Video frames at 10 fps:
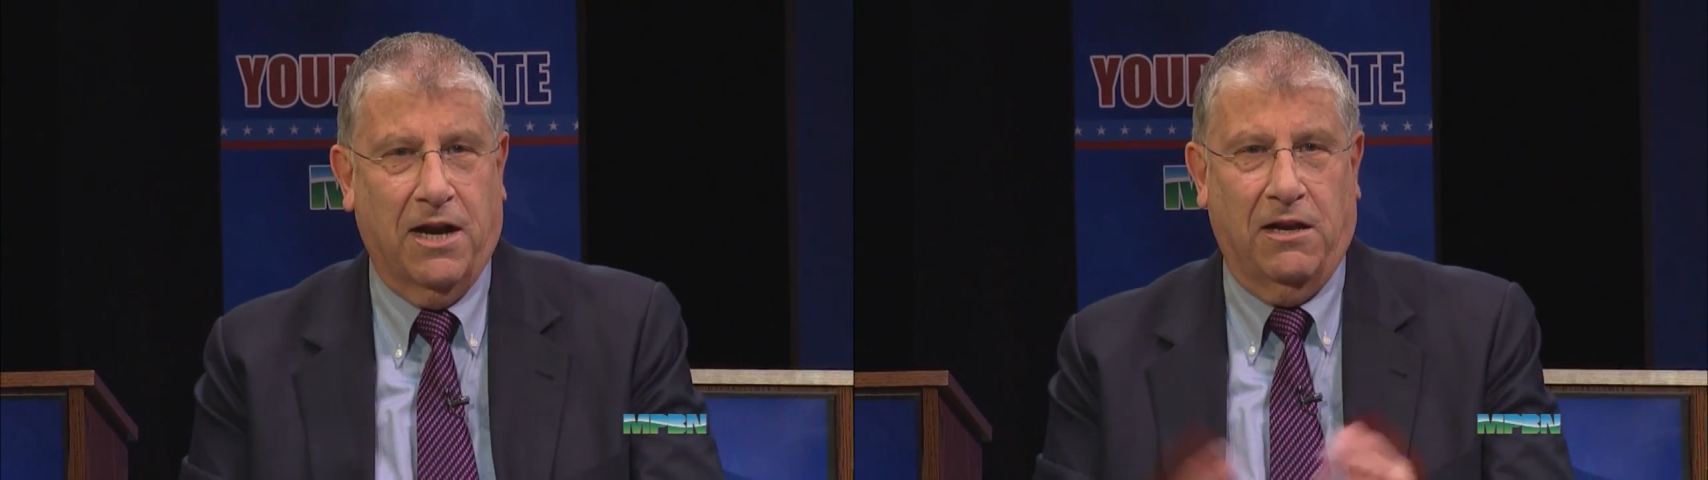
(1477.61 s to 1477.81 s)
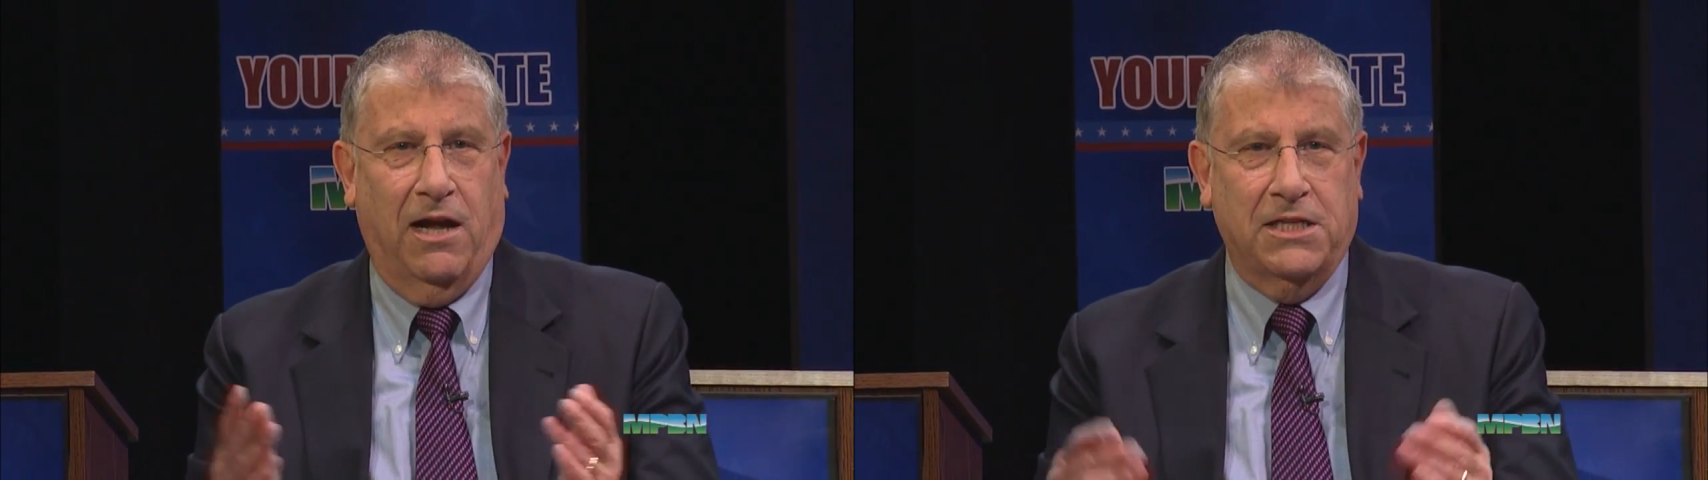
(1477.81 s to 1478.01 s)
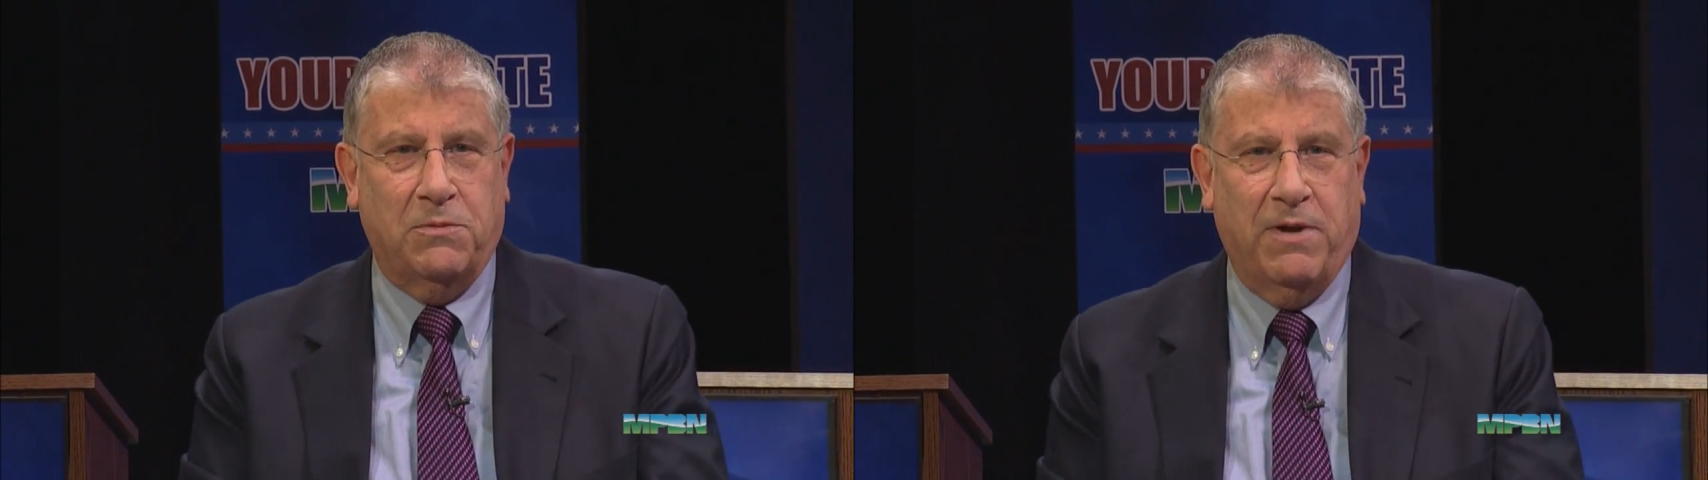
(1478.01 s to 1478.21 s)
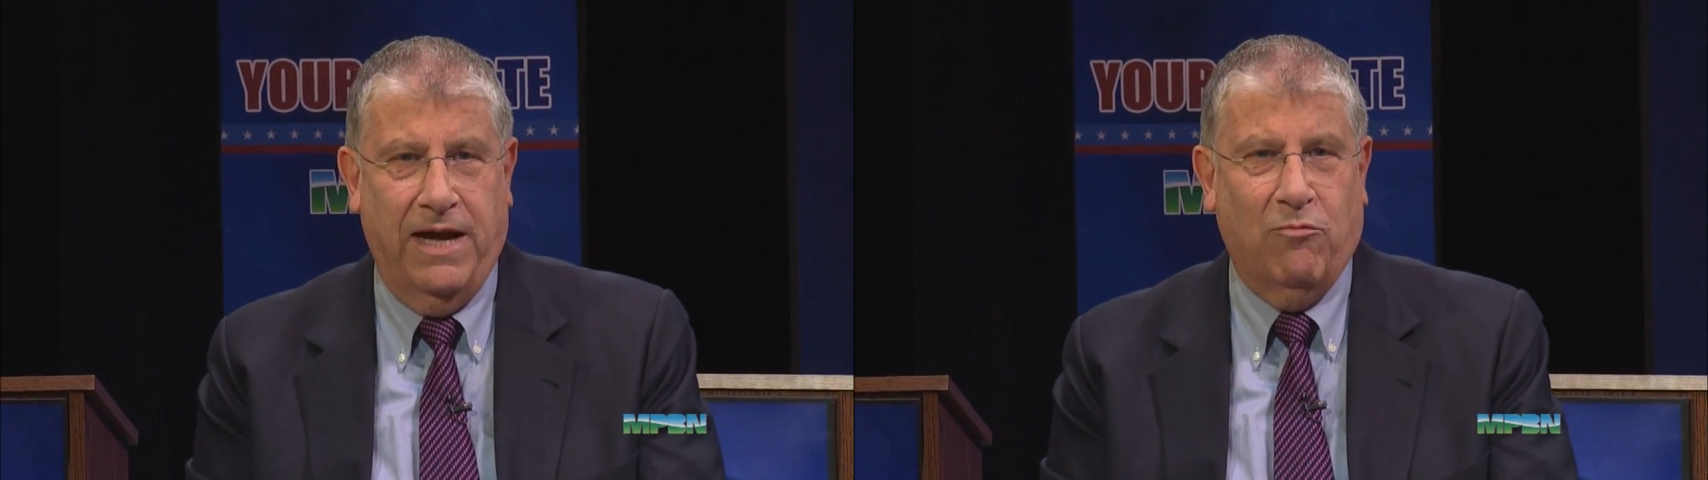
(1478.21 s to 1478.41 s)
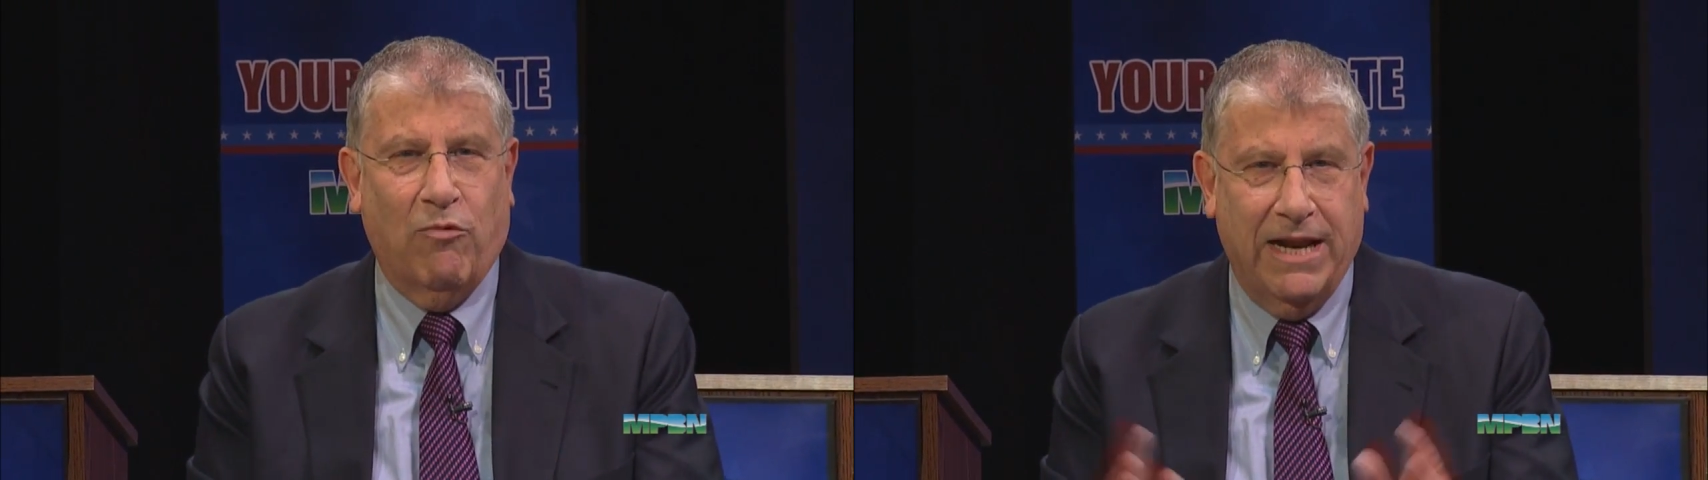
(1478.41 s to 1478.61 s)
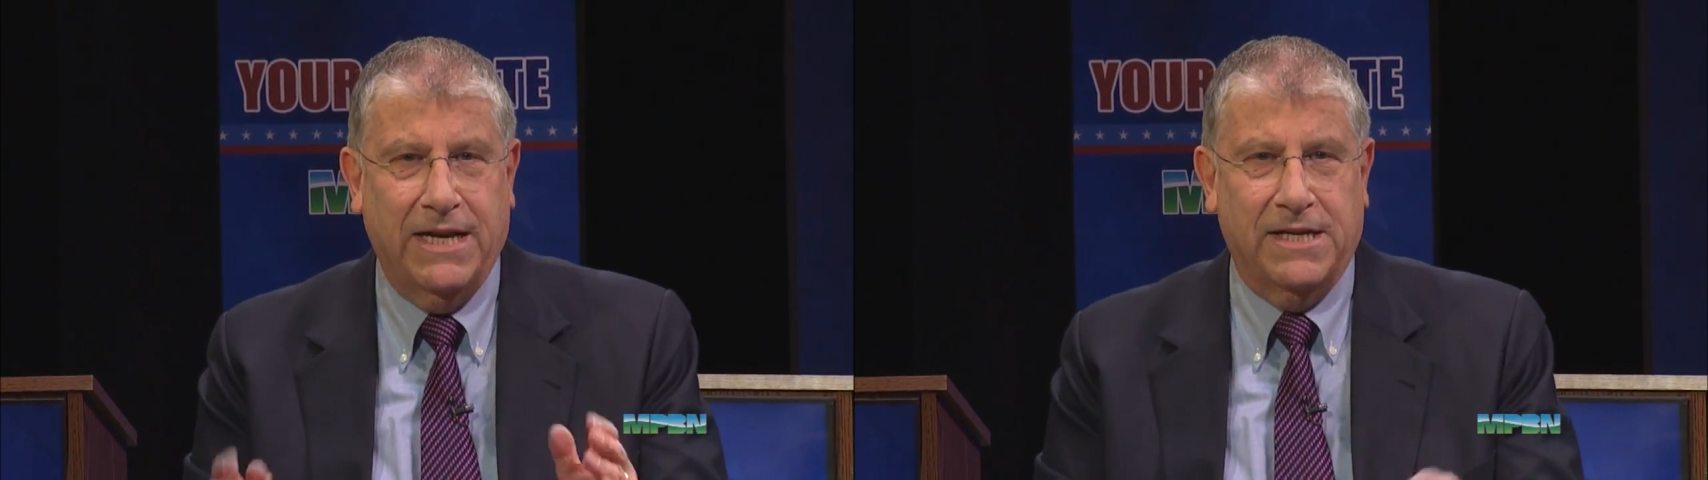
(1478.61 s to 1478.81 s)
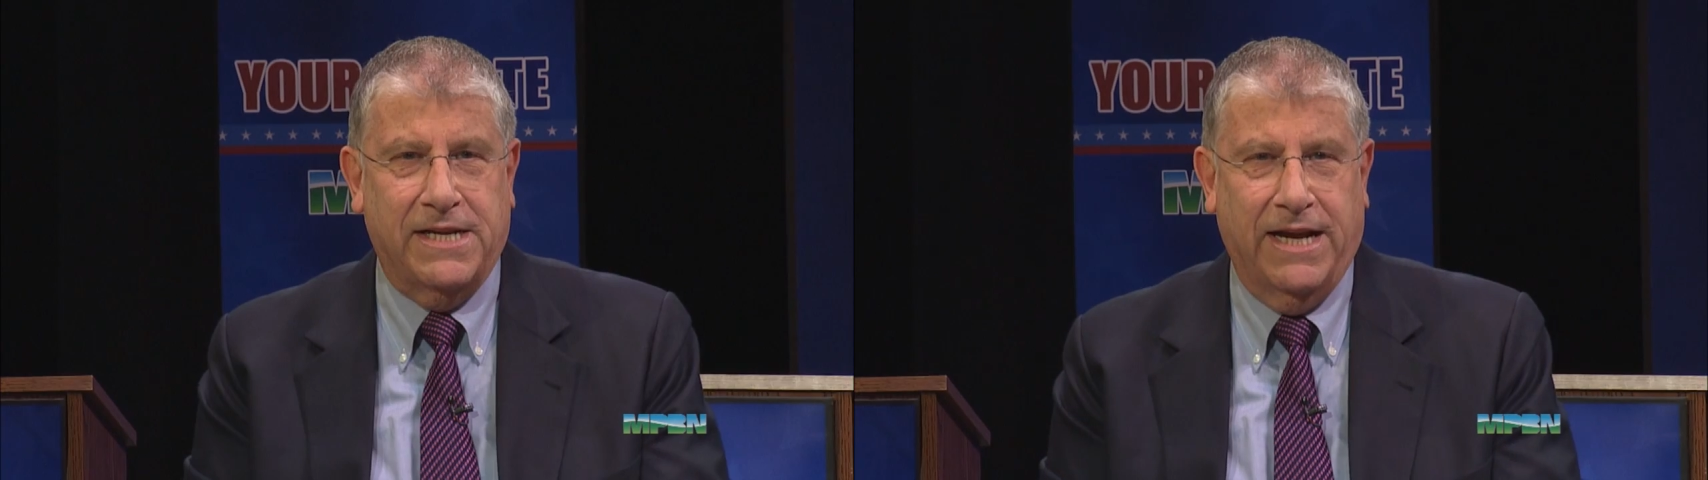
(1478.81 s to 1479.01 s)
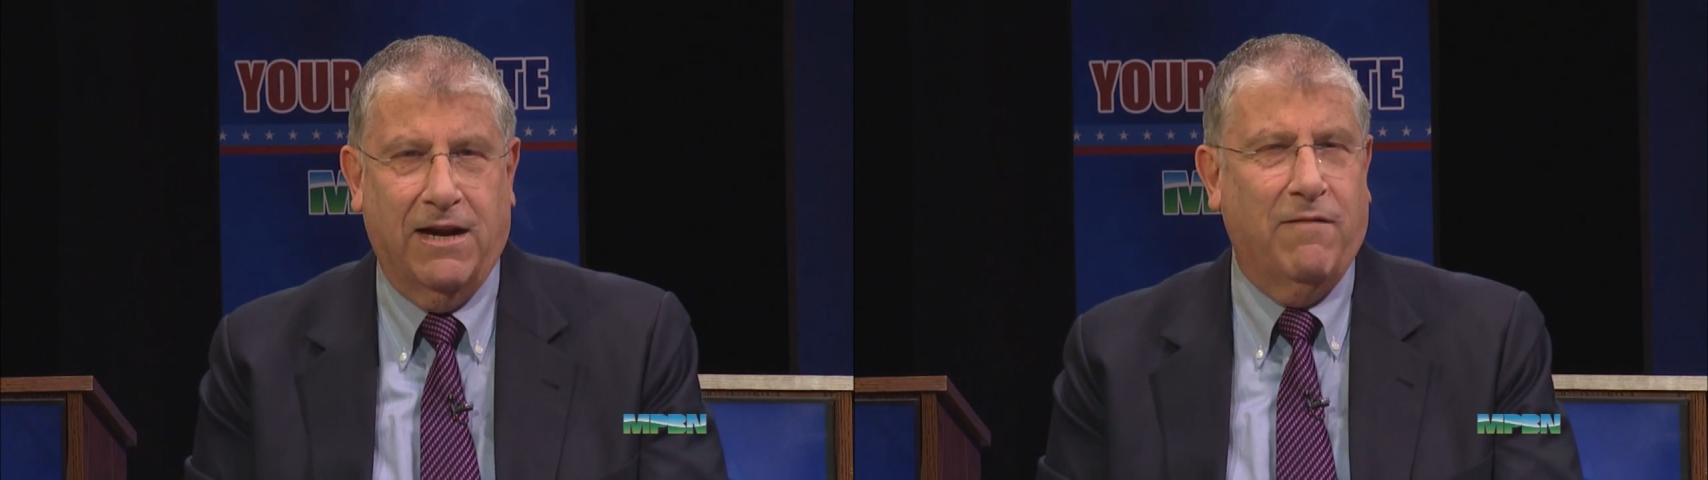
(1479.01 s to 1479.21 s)
on a launch pad, ready to
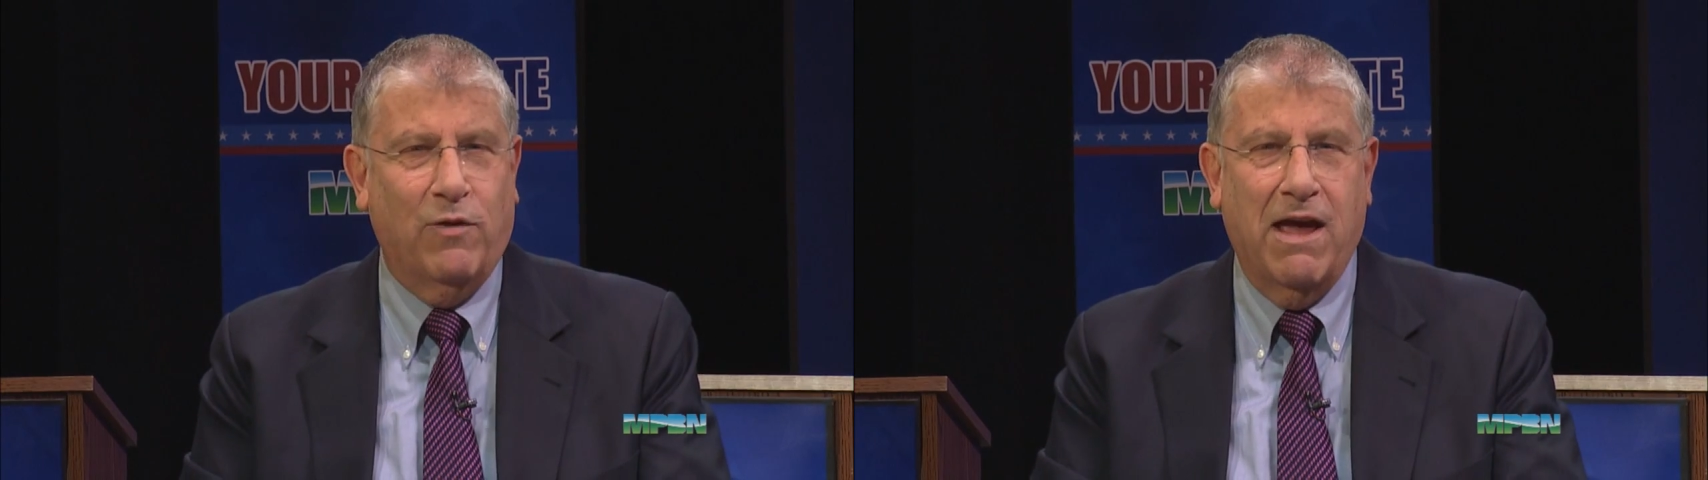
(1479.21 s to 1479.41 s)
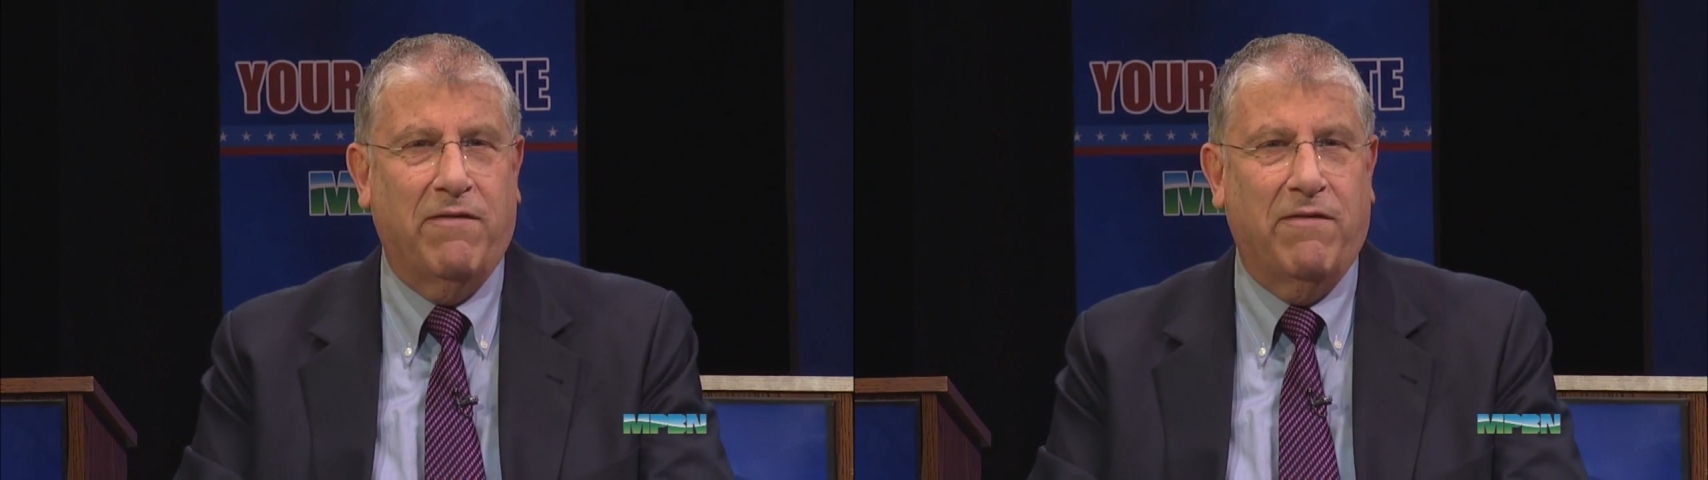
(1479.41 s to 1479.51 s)
take off.